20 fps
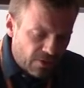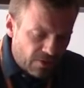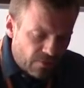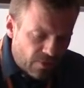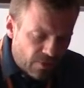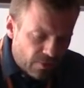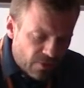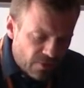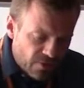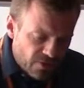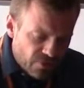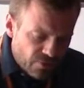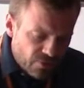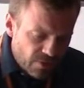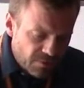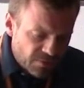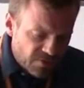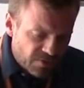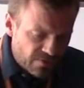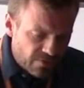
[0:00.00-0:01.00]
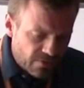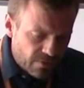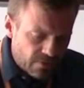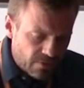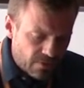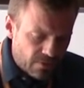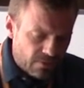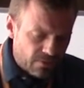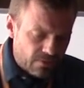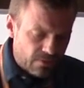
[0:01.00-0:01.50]
formed where the streams of
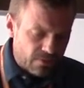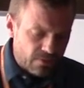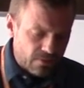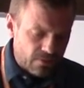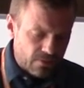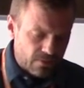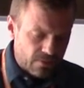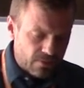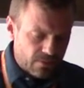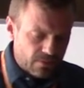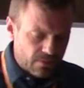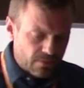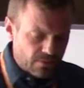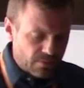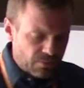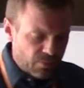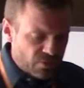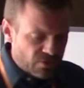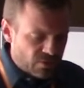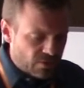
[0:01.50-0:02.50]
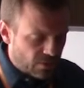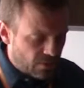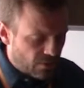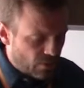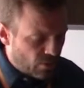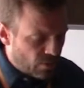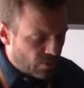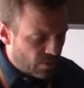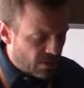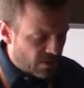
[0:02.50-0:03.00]
Münster
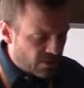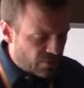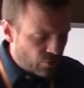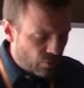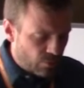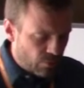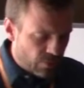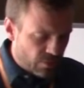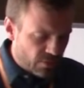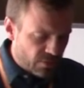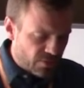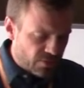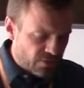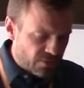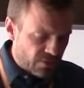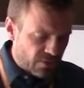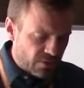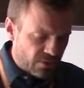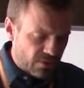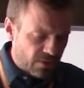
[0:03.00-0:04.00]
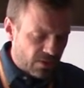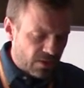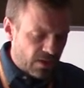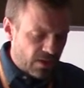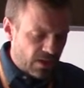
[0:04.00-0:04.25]
Å and Jorborg conjoin,